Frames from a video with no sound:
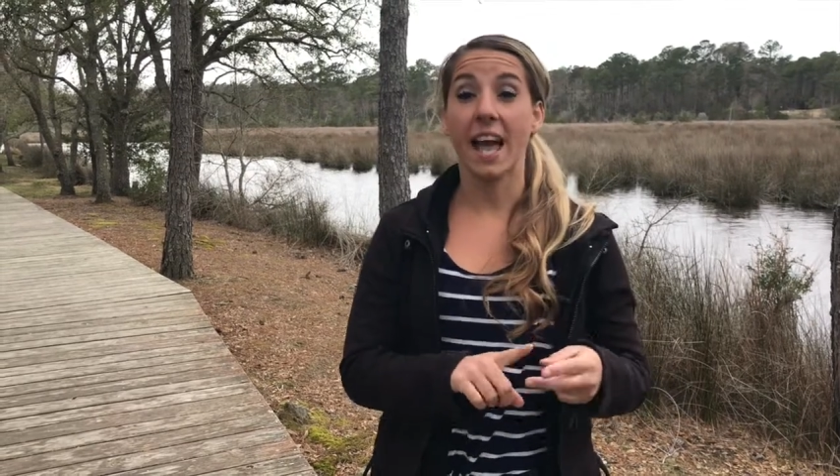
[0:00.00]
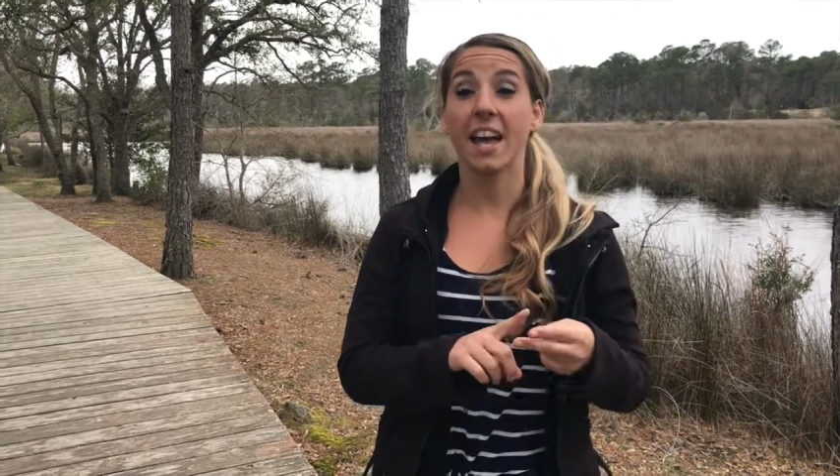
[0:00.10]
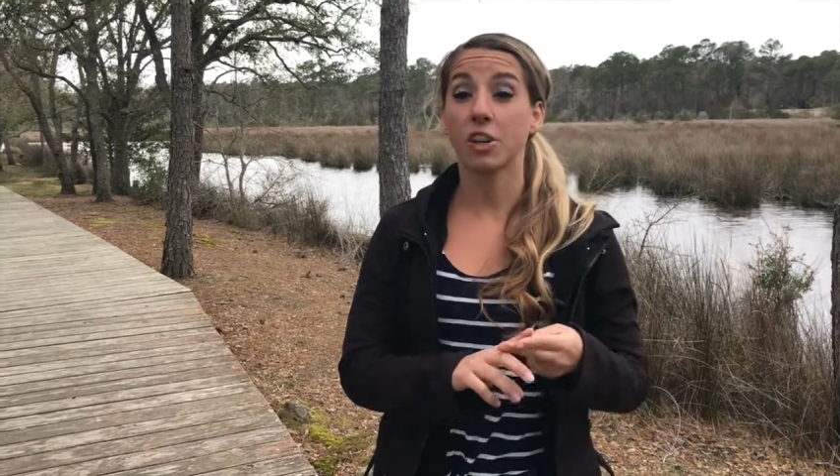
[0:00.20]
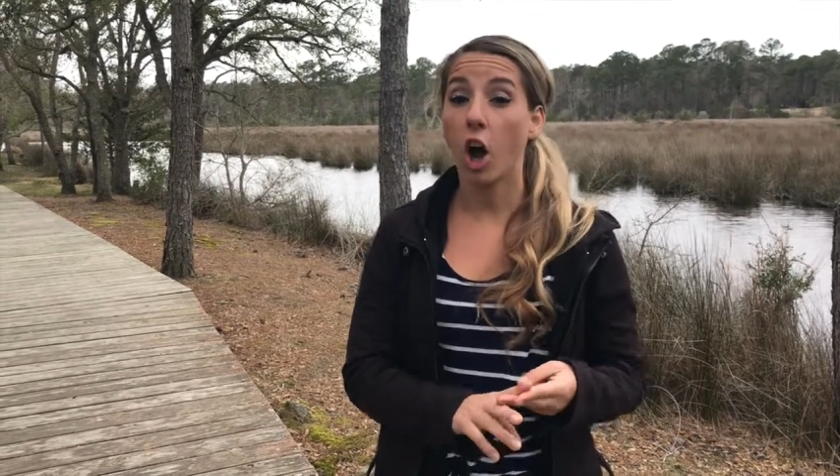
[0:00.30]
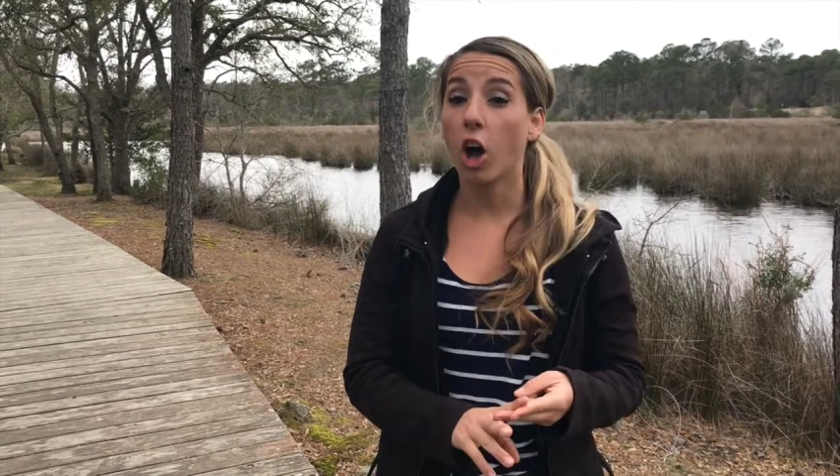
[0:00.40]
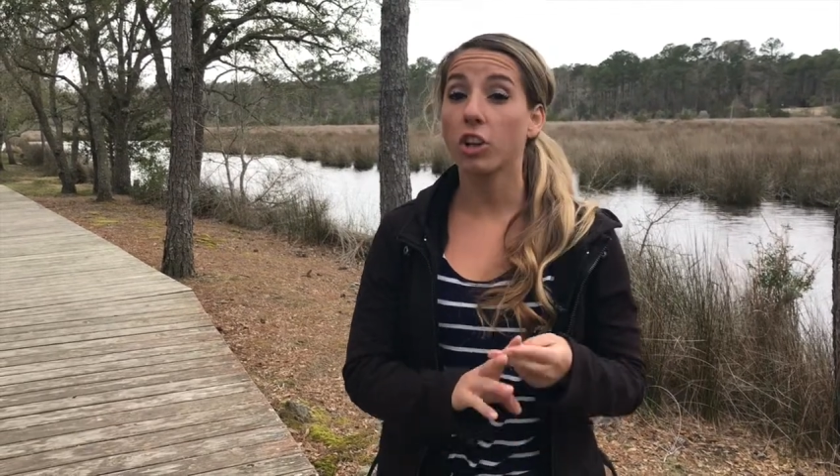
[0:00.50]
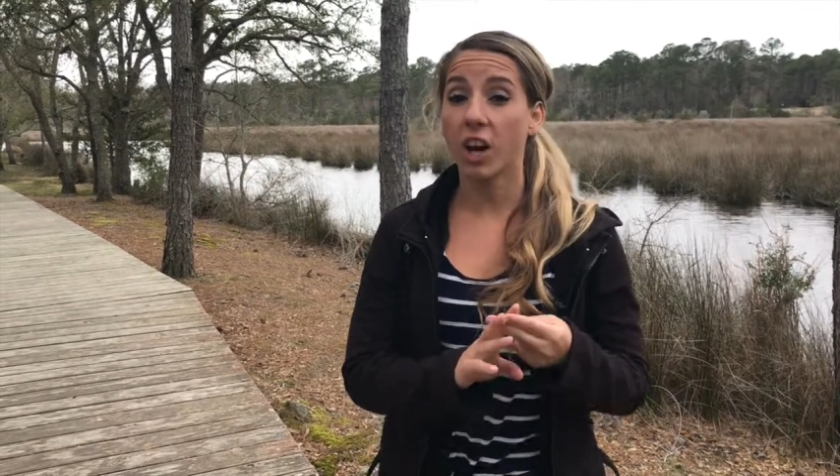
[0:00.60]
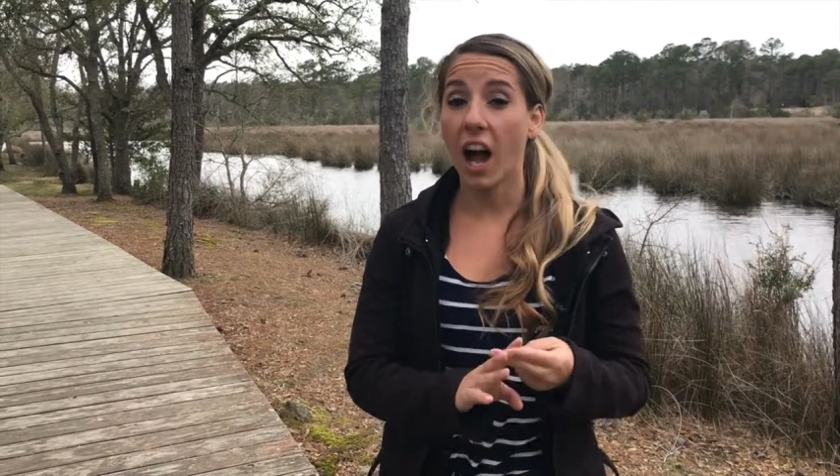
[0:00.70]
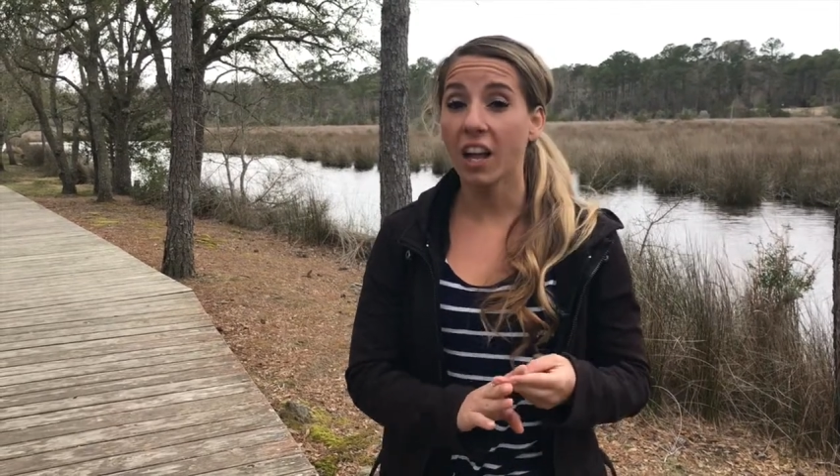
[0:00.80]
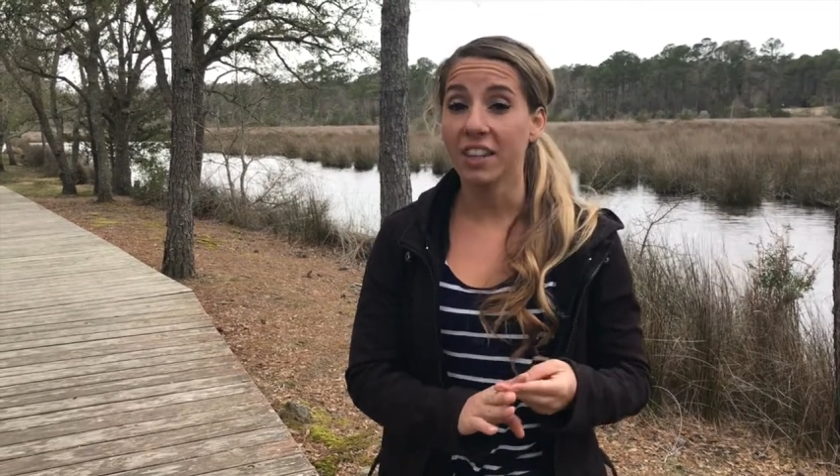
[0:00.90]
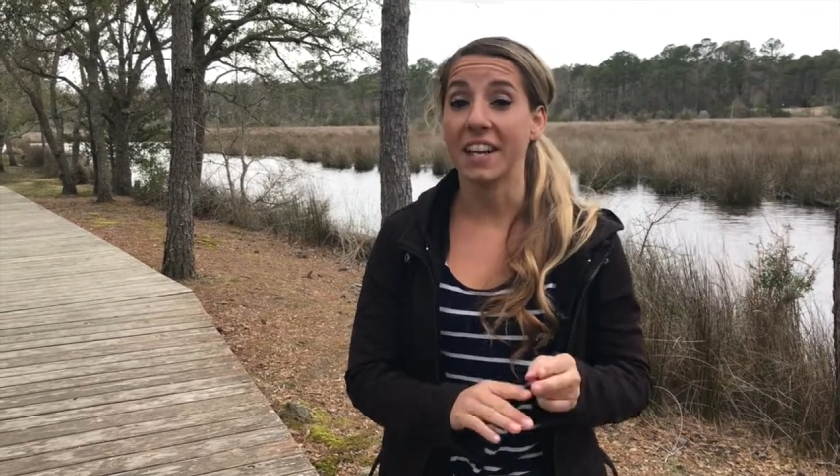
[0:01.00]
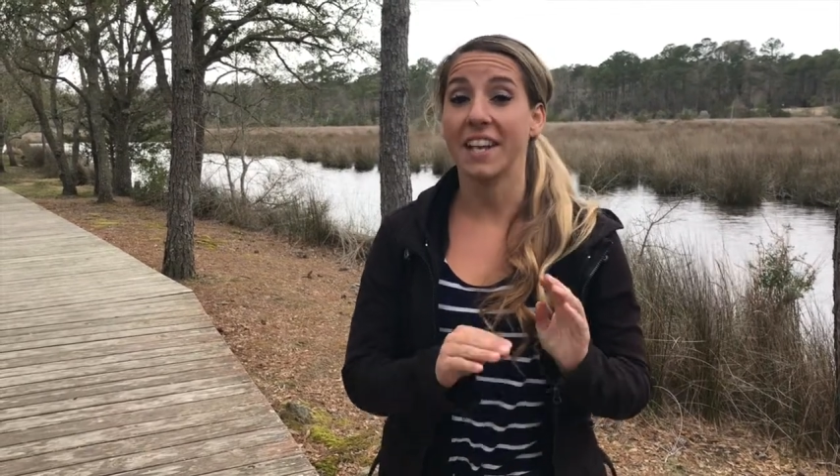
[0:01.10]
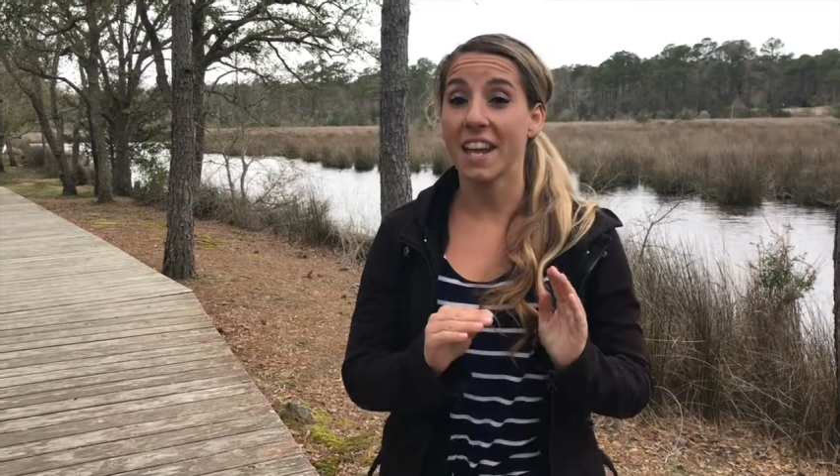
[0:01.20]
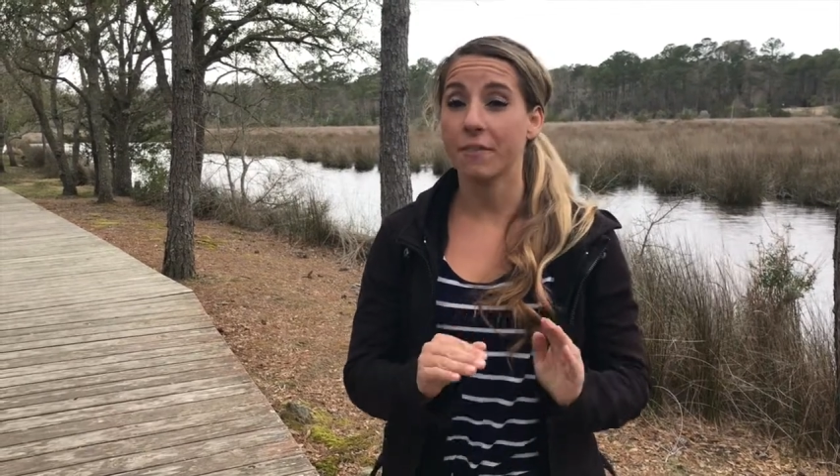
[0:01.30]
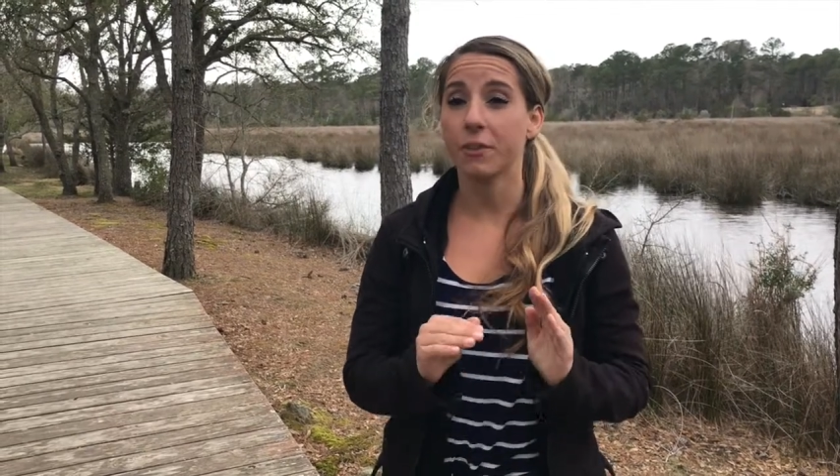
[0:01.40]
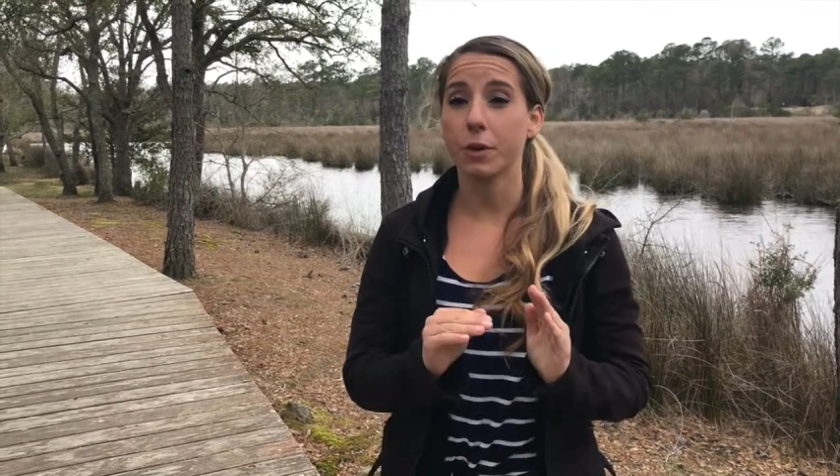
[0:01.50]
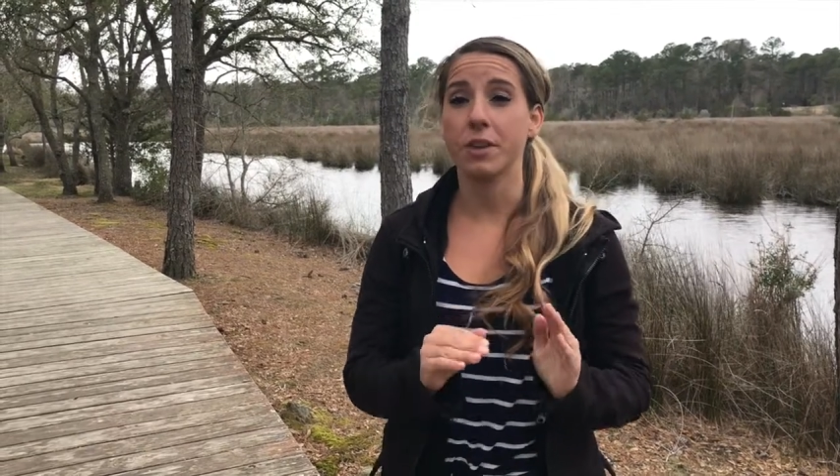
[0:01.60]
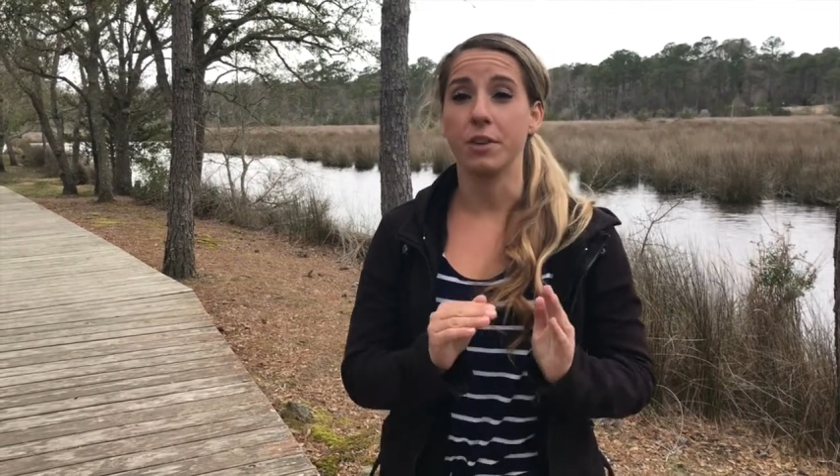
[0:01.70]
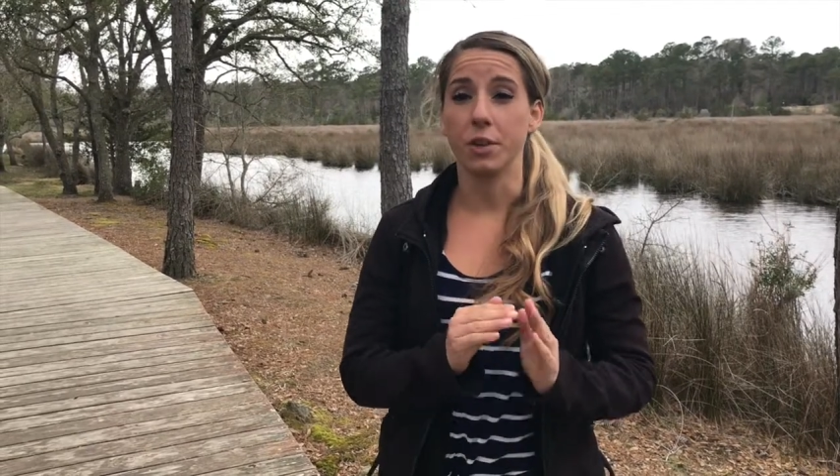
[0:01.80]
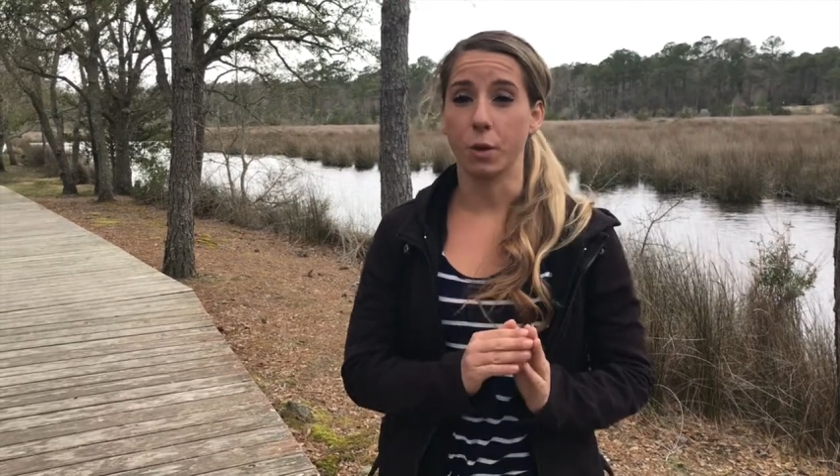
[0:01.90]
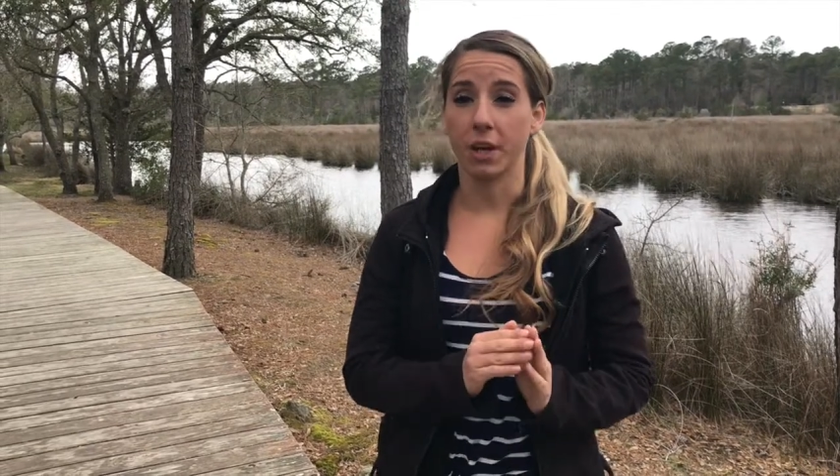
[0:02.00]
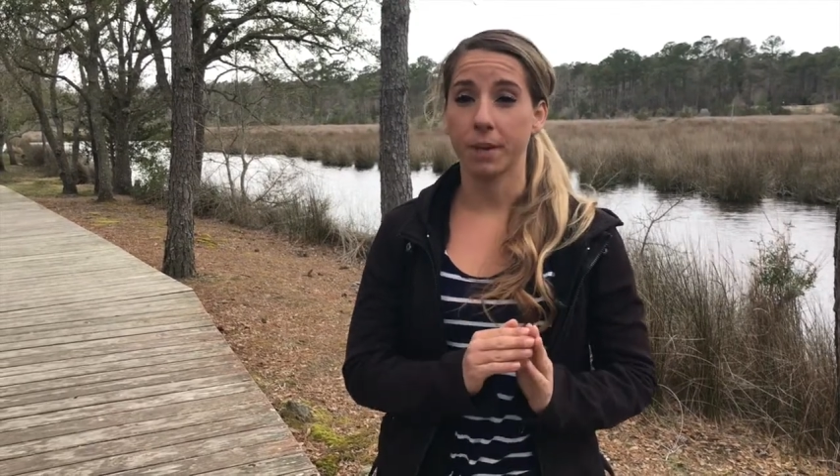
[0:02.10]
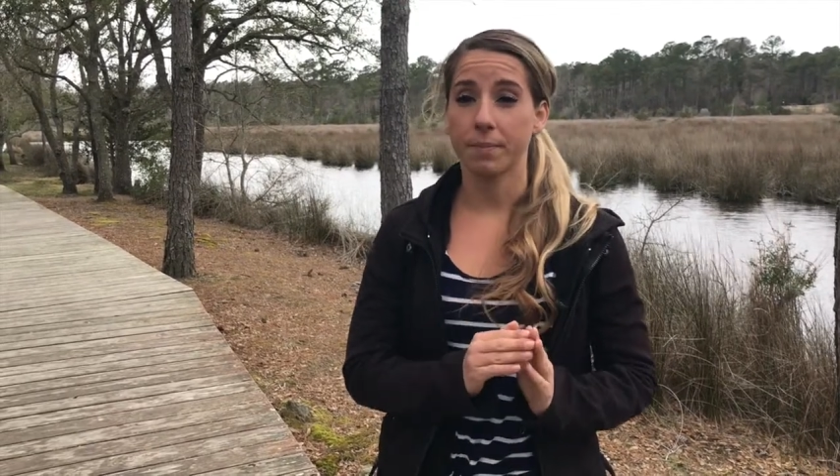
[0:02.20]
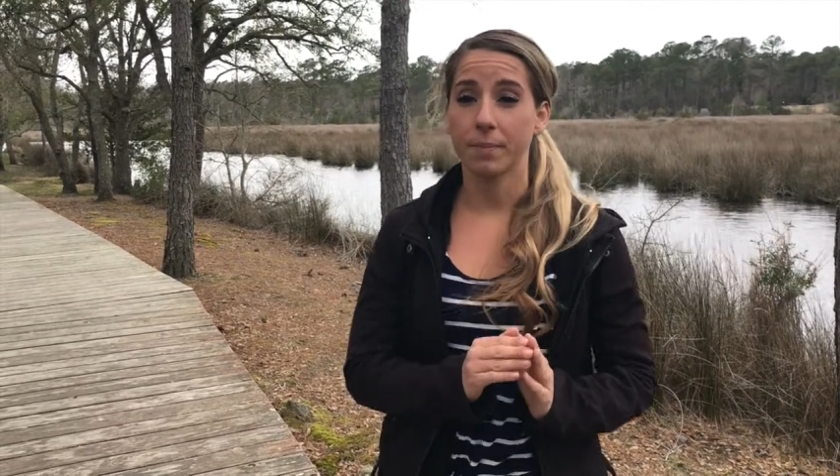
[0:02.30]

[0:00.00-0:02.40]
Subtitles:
and call our hotline if you're in New York.